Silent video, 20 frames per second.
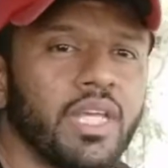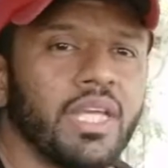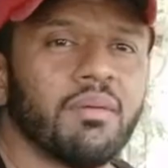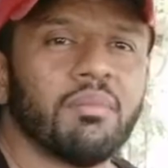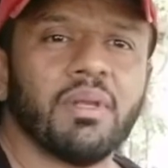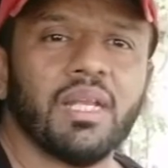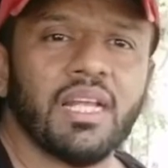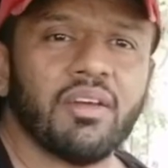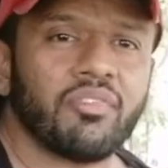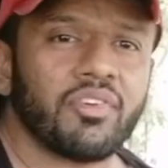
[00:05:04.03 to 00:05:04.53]
keep
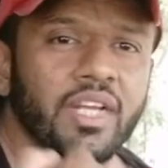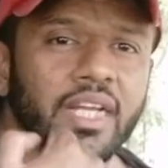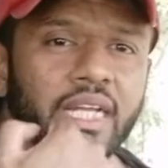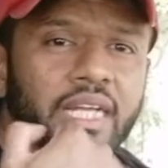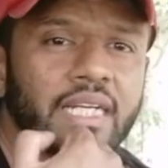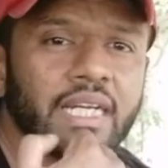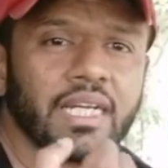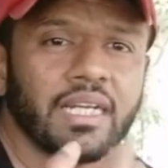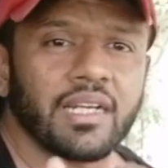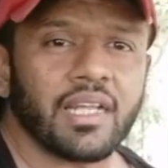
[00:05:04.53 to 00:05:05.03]
lifting
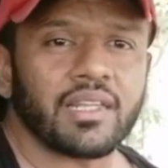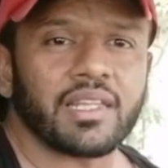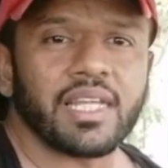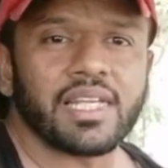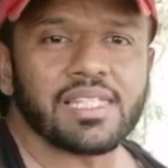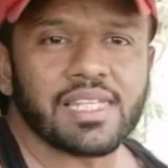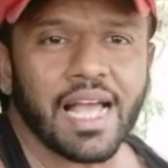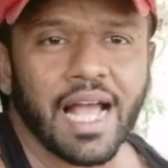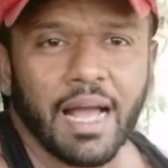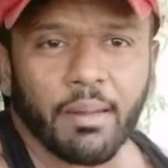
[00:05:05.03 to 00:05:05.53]
it and
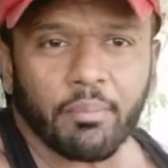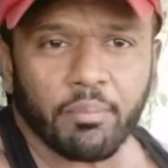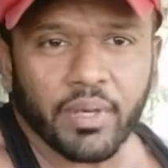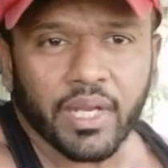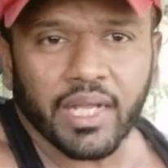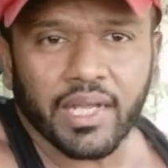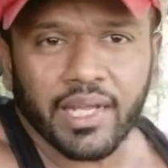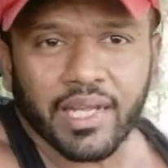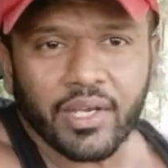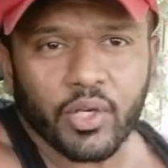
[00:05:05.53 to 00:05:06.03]
nothing's
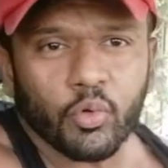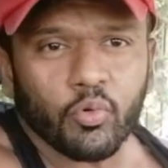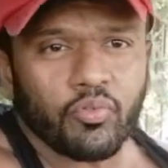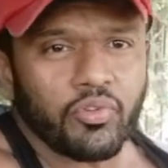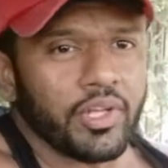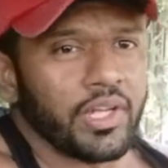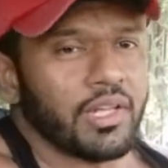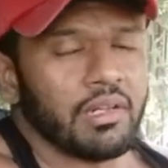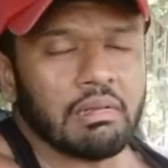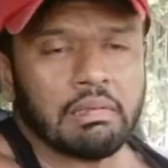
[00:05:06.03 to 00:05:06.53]
happening and you
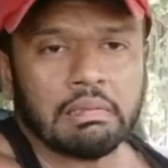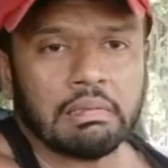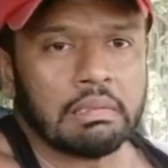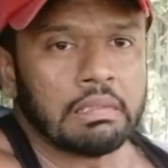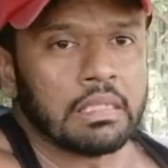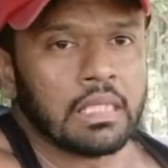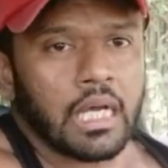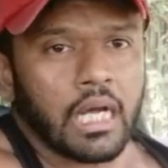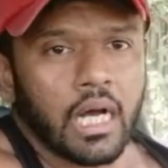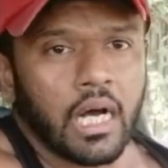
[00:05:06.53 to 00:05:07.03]
feel,
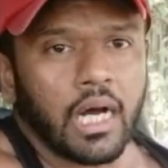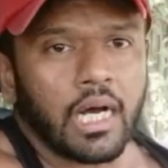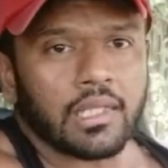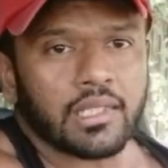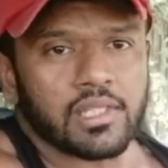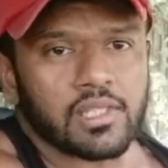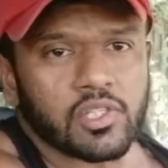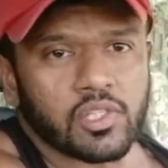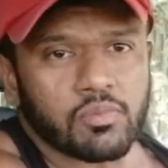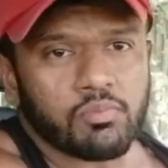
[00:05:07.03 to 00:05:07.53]

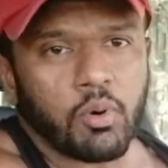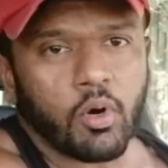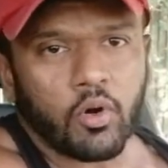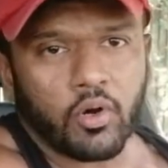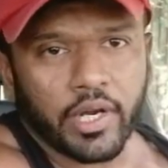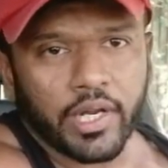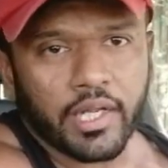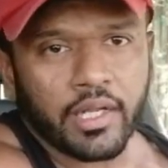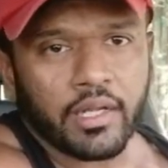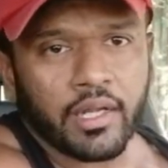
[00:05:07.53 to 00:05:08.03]
this is
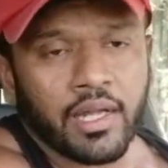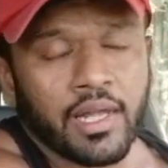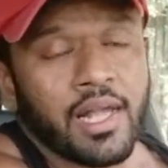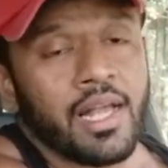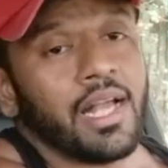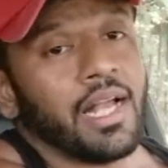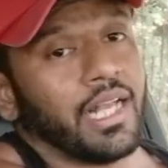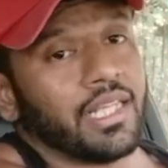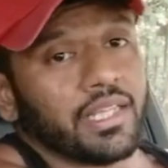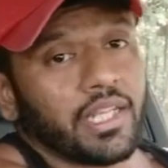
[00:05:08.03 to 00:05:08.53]
boring.
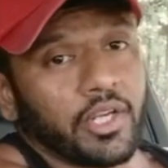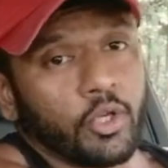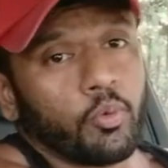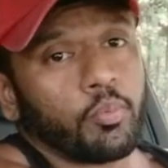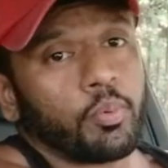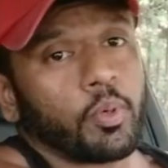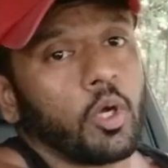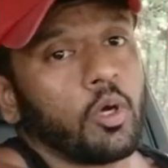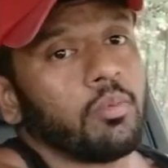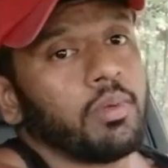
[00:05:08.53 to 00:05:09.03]
And then you
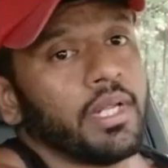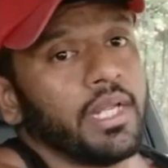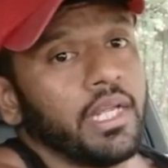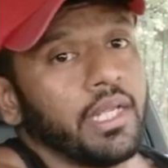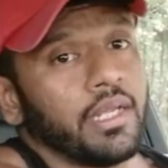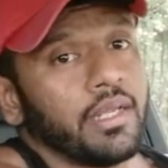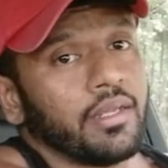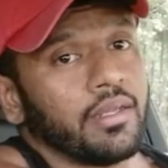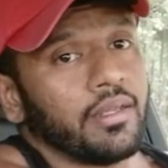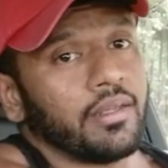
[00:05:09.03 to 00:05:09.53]

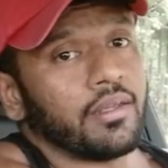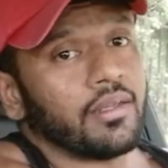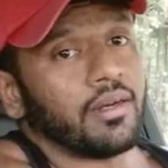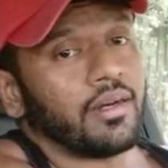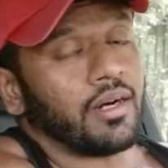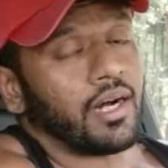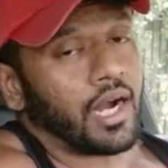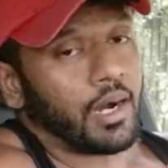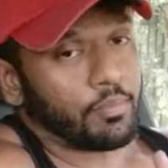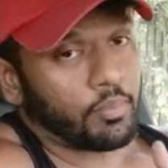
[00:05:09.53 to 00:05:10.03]

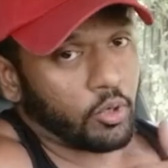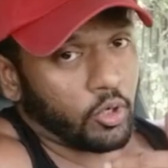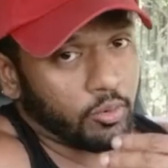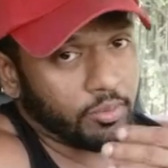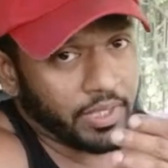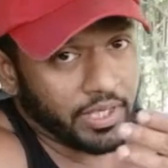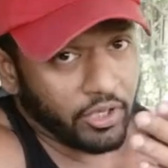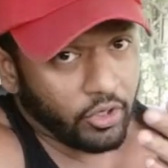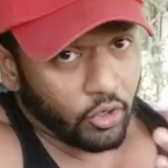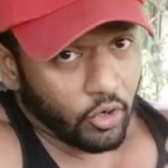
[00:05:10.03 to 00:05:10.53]
are
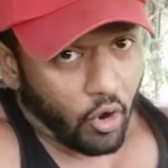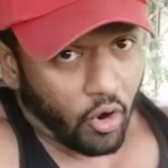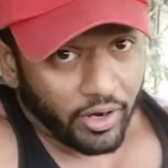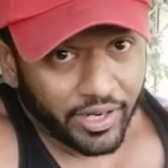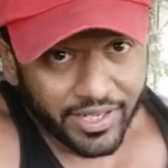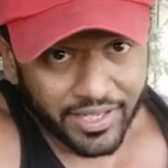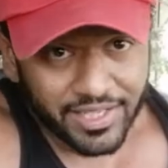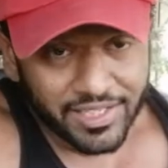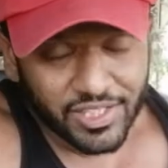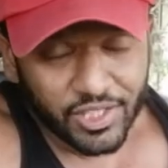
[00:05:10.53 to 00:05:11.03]
probably not
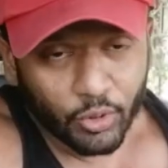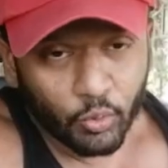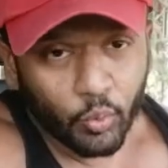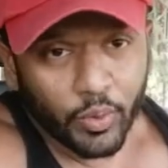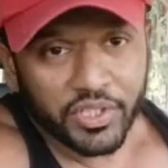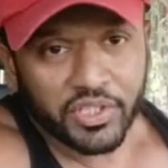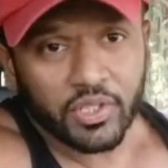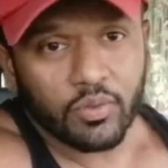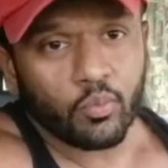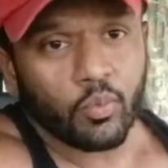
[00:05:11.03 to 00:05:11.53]
in a
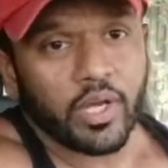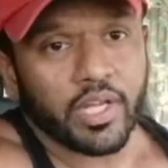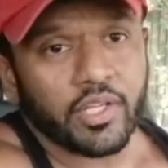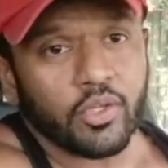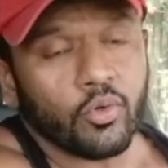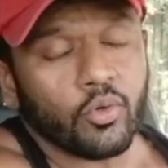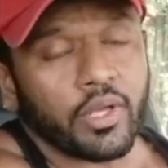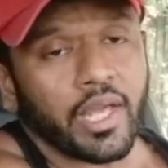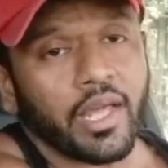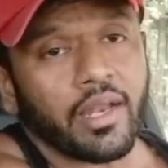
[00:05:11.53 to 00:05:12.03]
situation where
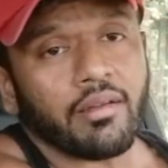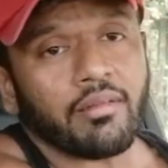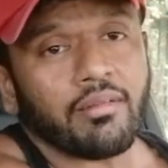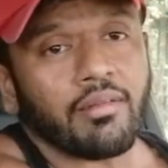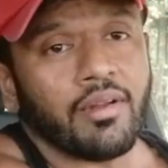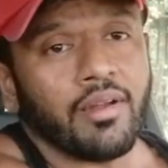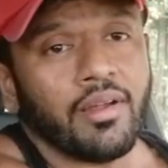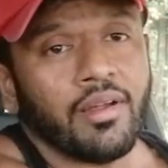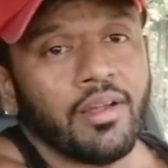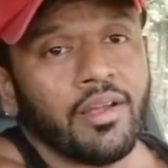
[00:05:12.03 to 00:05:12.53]
you
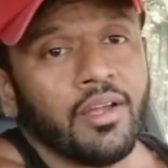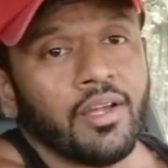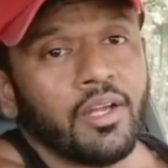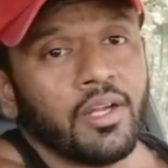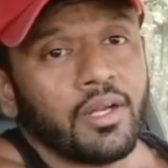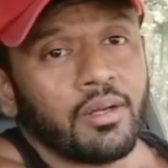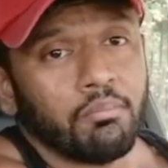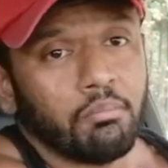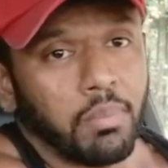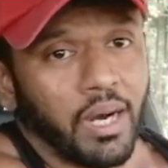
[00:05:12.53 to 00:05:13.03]
can
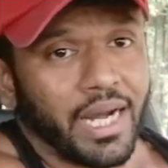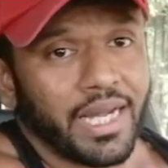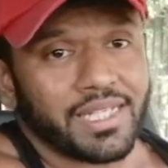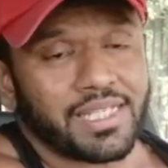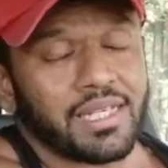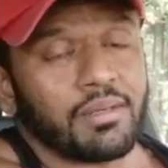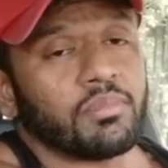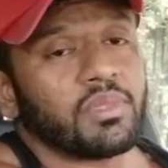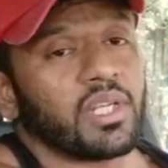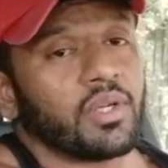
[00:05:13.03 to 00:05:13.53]
buy
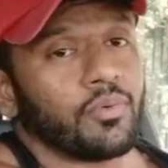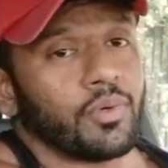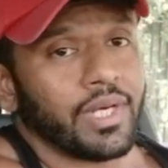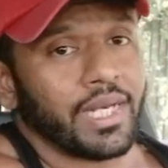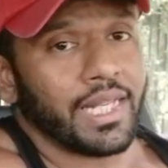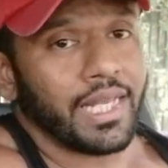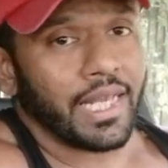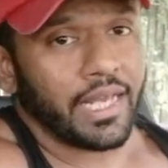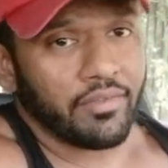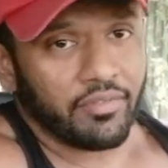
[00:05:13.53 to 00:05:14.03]
something
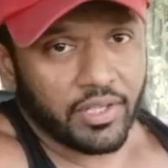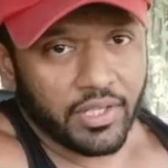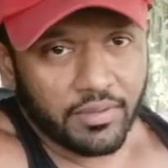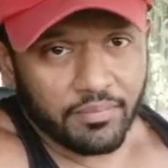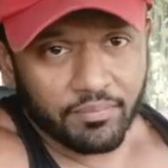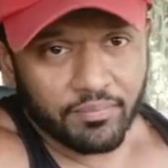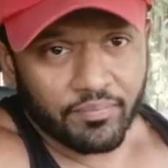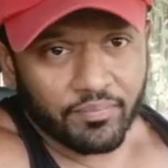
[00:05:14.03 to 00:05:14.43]
really heavy.